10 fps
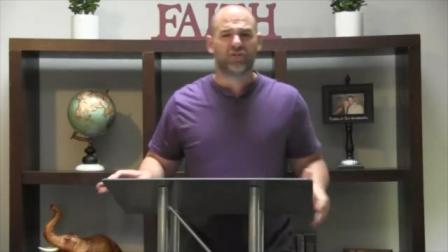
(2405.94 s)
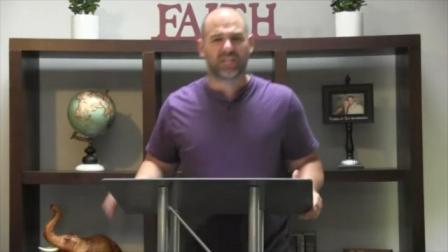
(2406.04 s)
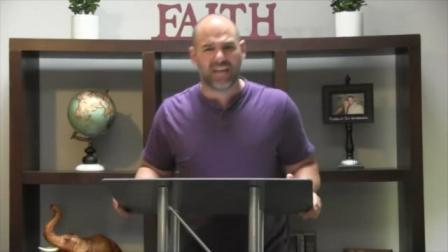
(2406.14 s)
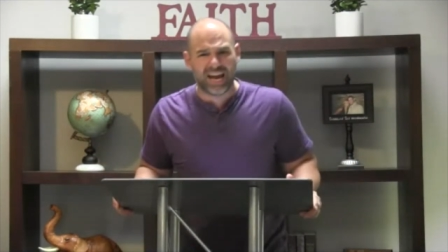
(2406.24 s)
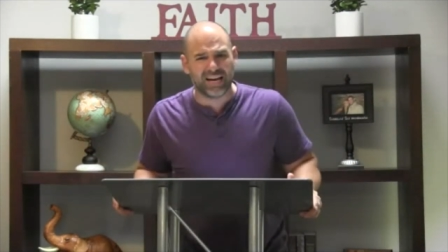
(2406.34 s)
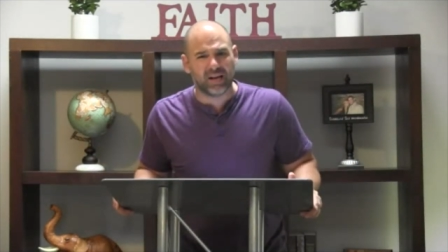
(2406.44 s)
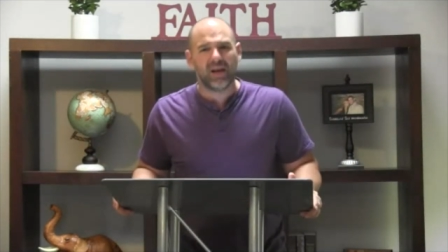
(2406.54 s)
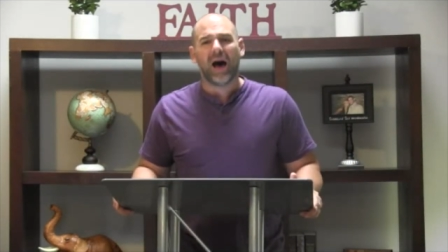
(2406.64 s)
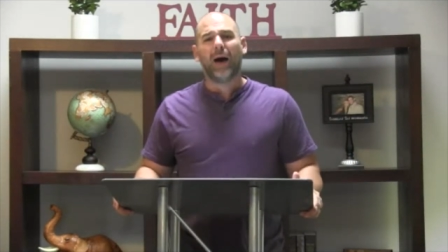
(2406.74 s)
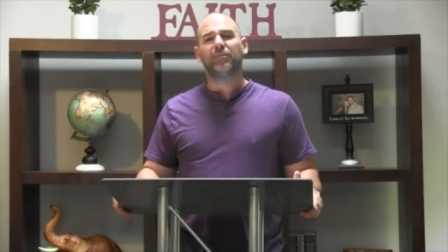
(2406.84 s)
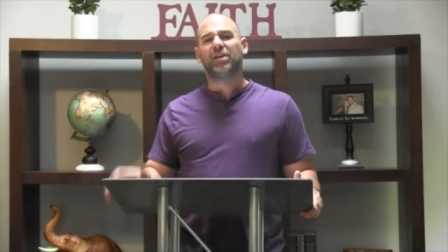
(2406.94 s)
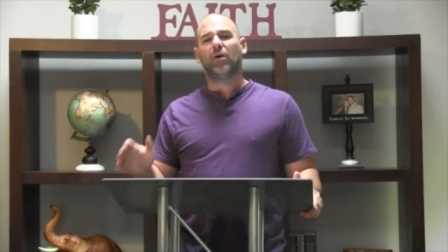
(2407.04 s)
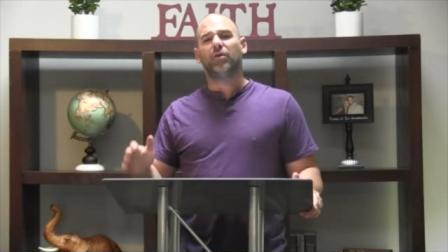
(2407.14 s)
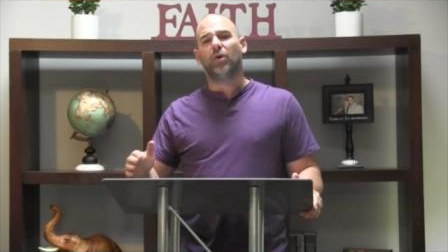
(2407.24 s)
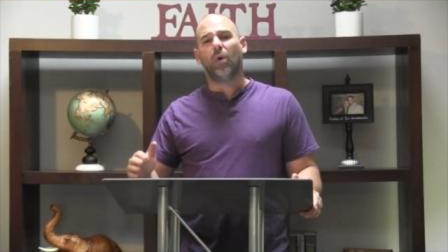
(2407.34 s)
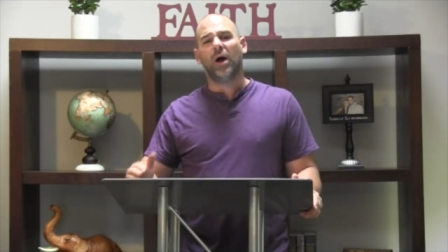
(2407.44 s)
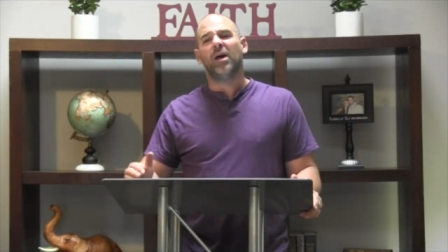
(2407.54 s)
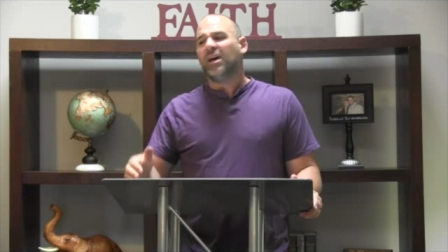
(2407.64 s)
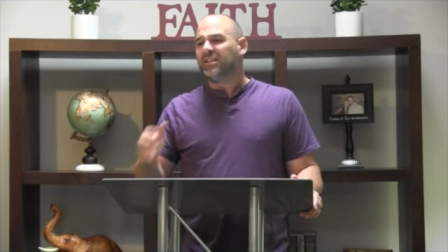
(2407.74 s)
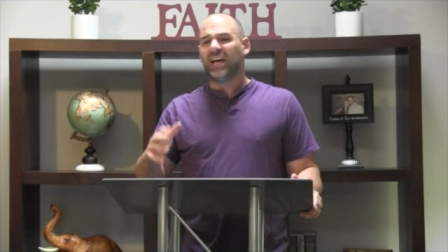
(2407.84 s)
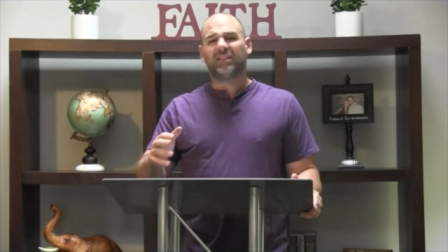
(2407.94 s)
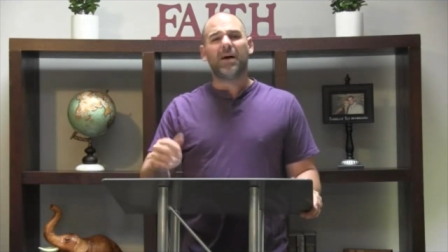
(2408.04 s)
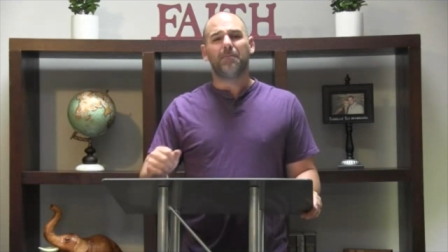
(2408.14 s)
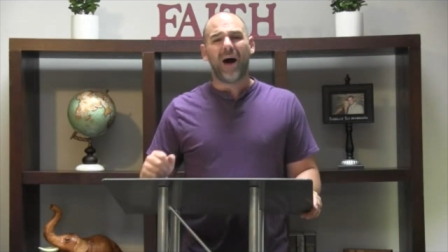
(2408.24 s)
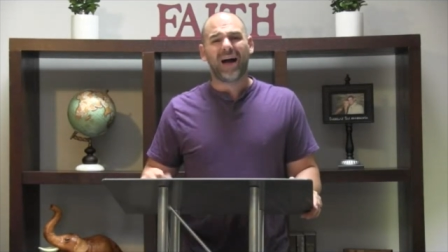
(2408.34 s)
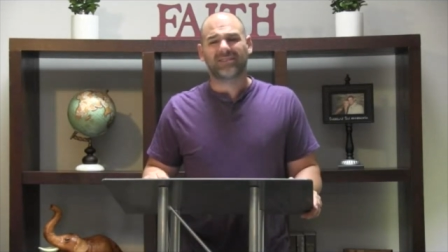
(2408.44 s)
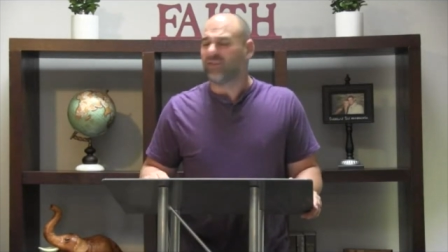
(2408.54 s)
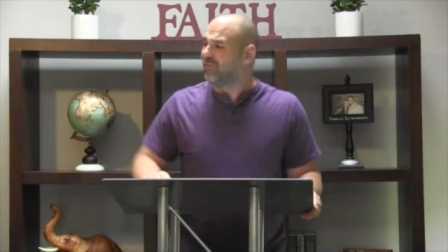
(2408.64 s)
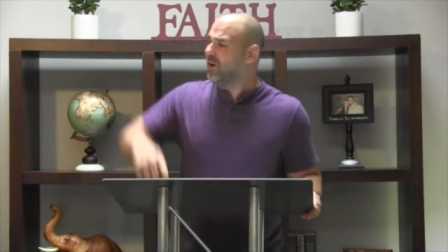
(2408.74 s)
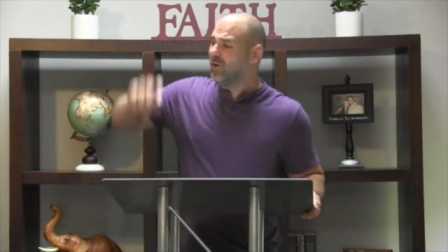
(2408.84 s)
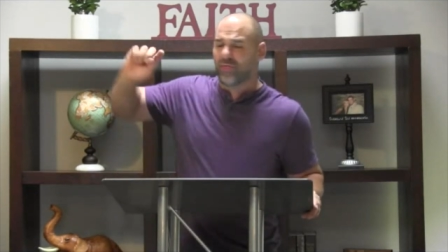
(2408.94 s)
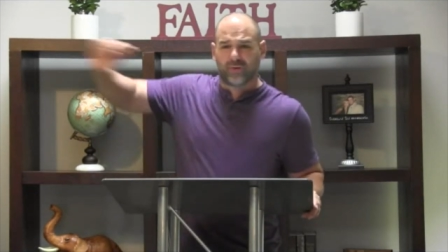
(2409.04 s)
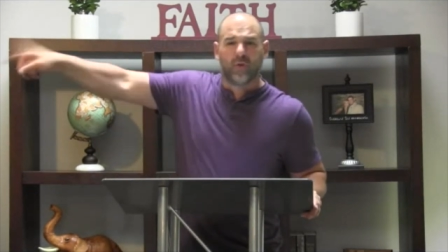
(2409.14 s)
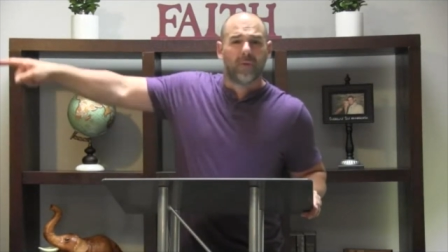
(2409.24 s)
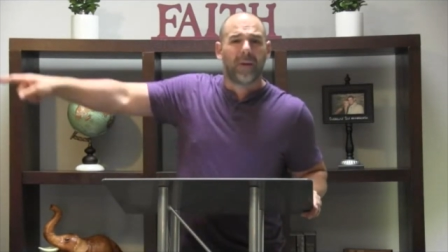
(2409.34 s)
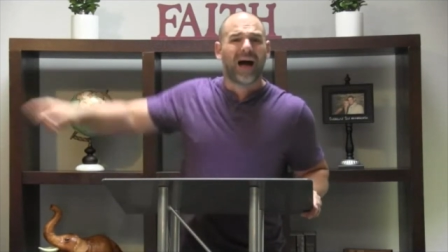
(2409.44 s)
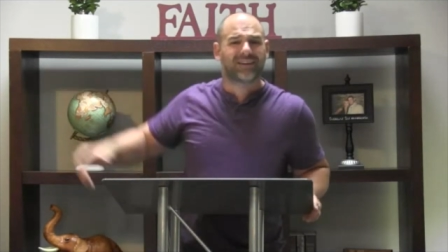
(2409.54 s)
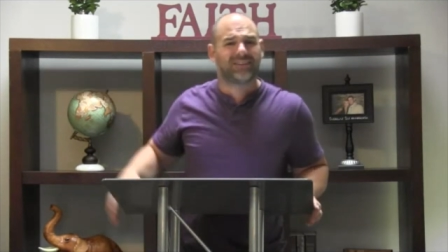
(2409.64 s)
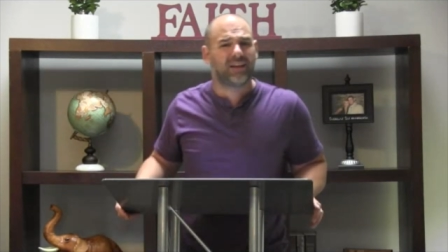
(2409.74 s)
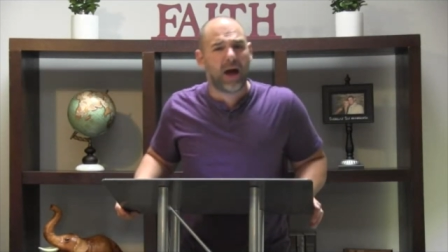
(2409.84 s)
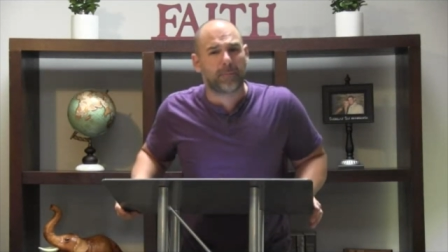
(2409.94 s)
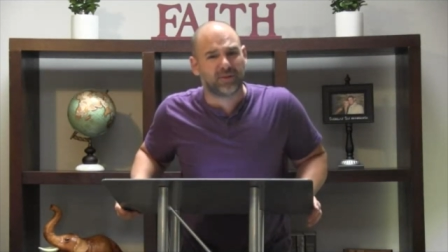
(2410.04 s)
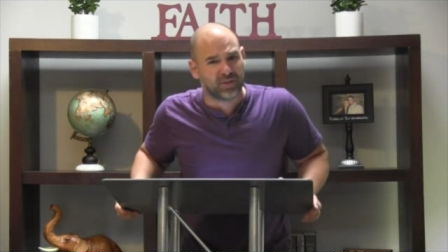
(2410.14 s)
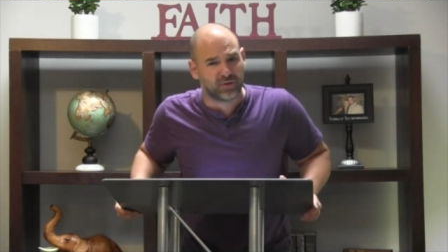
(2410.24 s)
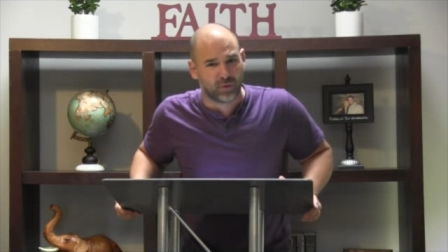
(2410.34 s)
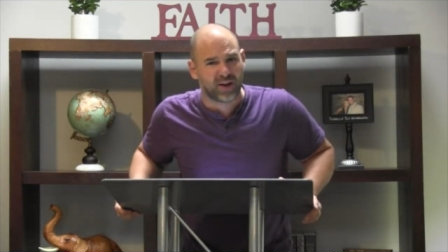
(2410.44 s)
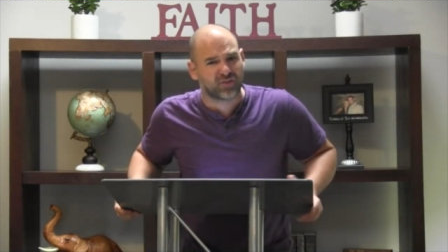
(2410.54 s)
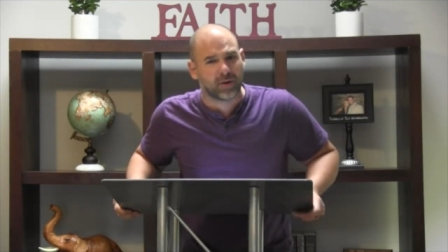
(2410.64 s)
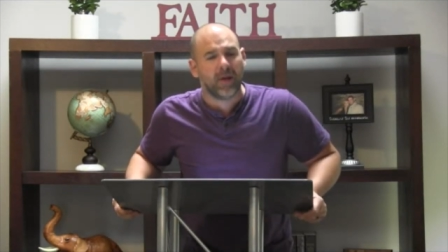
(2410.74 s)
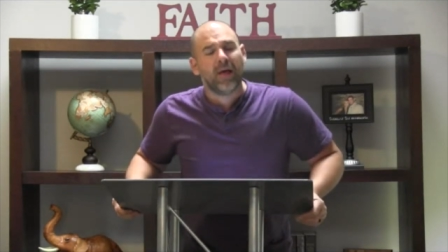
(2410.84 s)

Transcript: as you can. I'm telling you what, take that box of fear and throw the box the opposite direction.